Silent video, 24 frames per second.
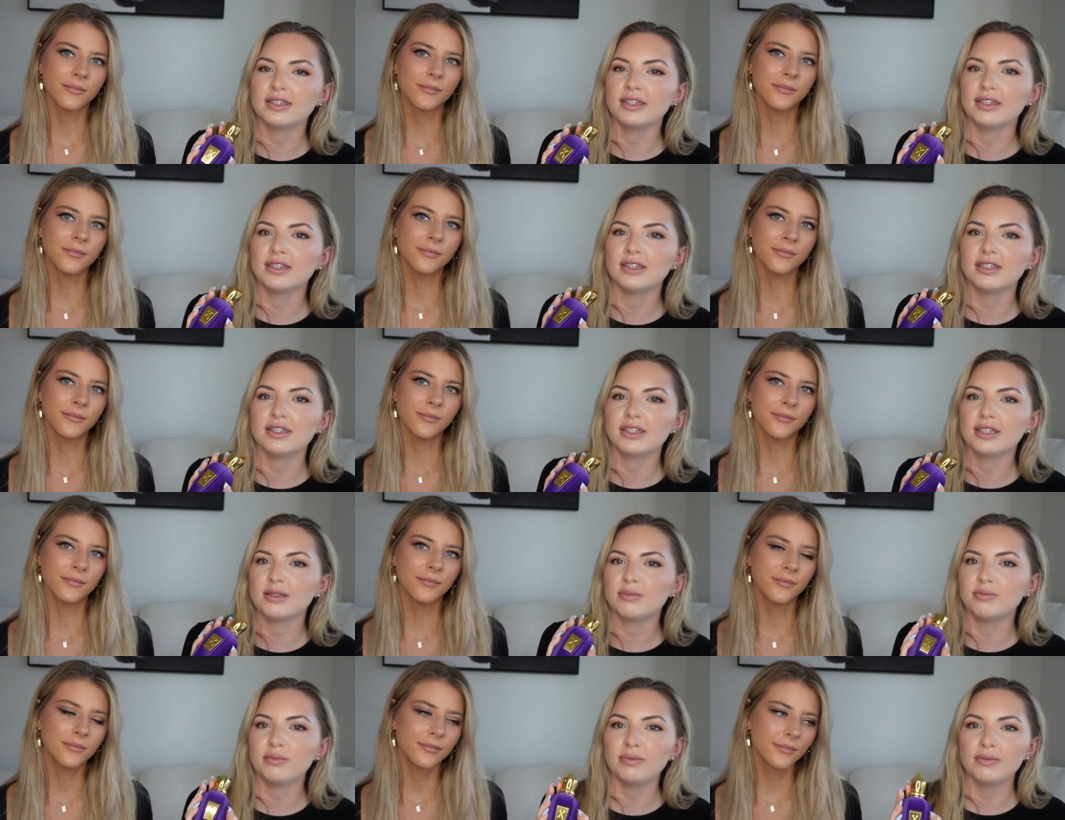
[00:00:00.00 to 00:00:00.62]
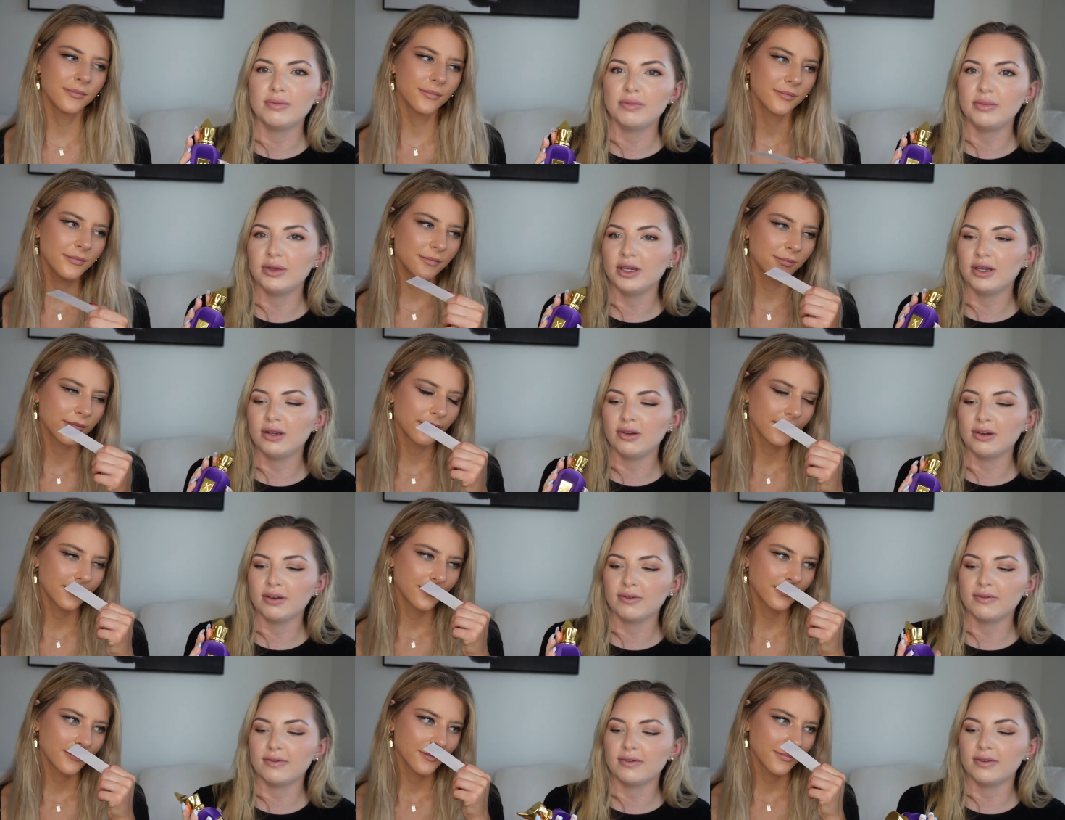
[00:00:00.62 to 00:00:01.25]
Speaker 1: Mm -hmm. It's
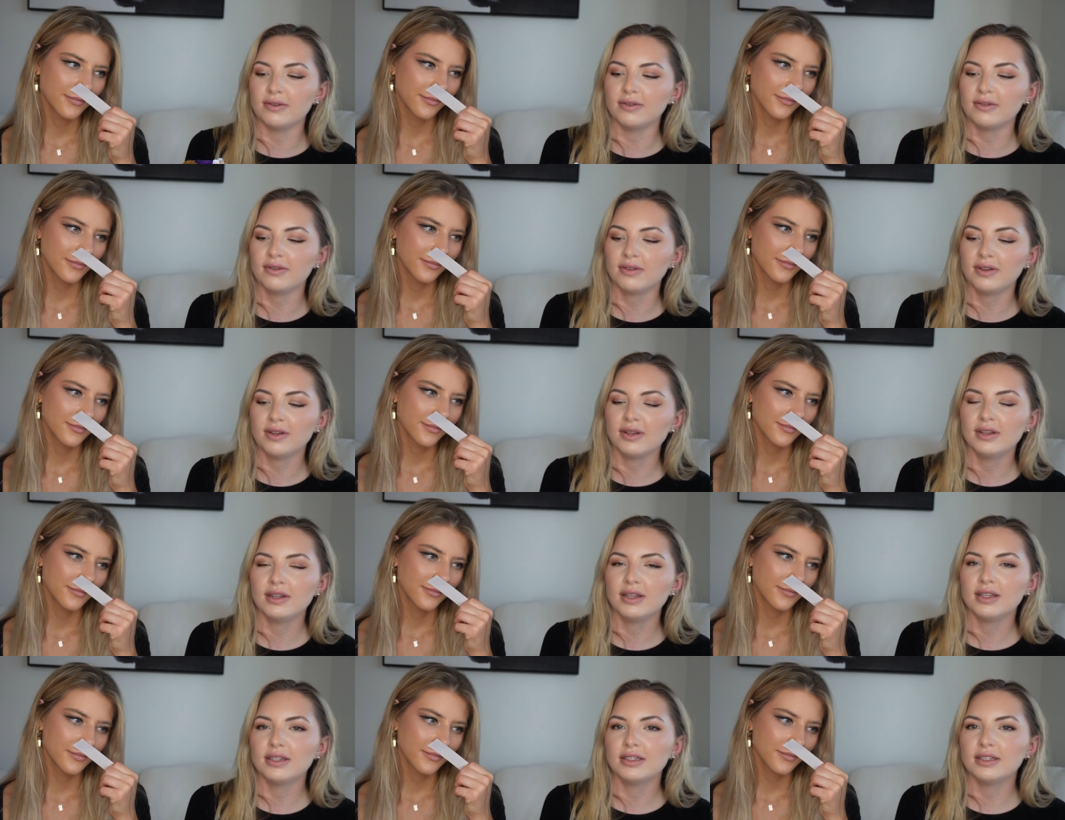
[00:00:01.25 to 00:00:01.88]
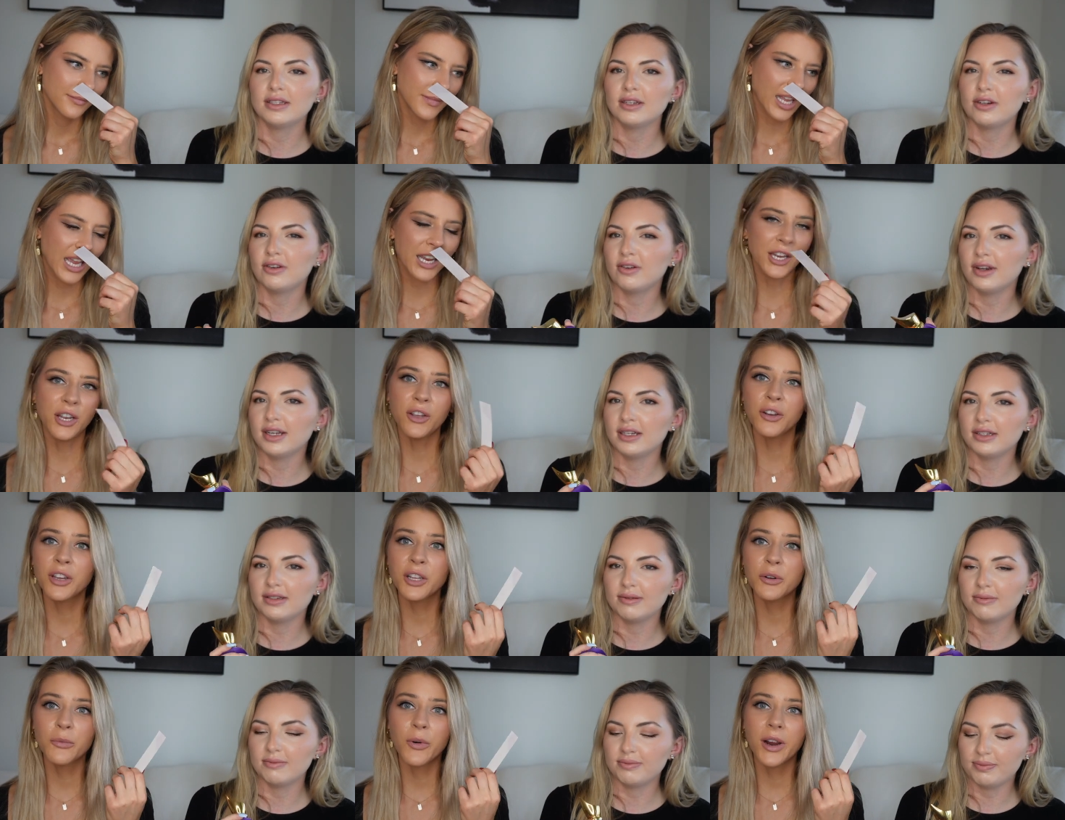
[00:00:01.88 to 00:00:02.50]
beautiful. It's a great And you
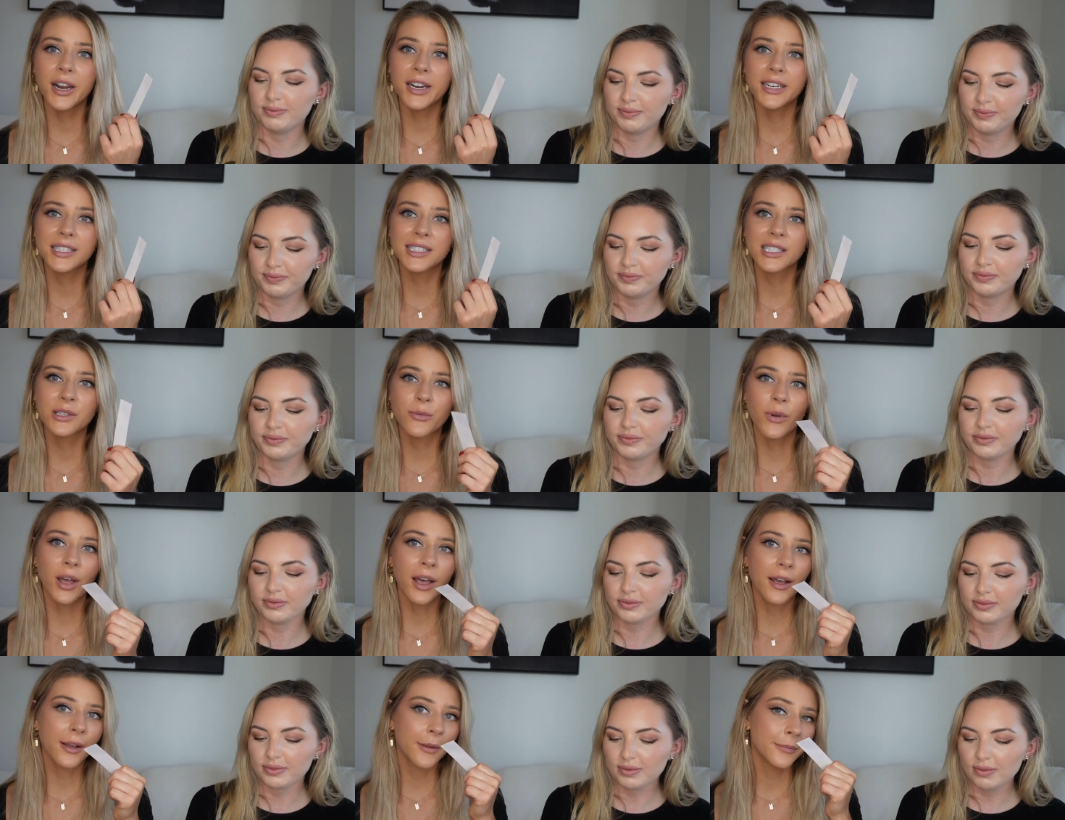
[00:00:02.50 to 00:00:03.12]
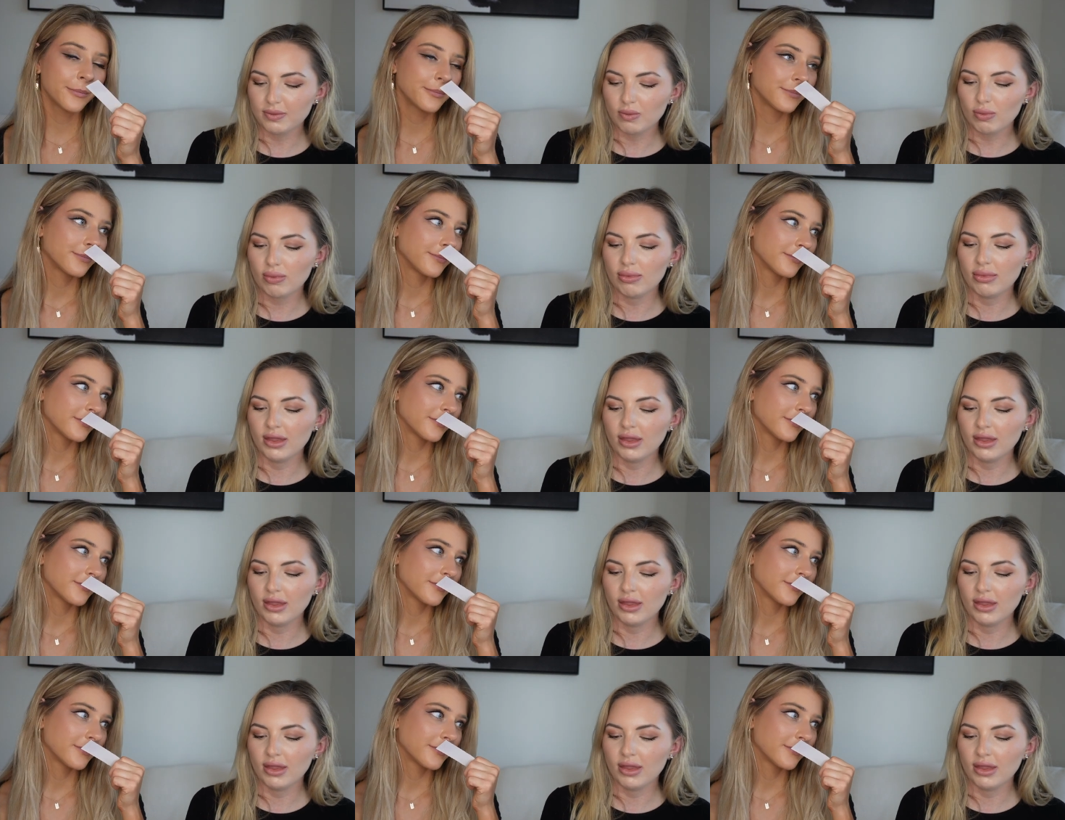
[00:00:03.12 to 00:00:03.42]
could wear it as well.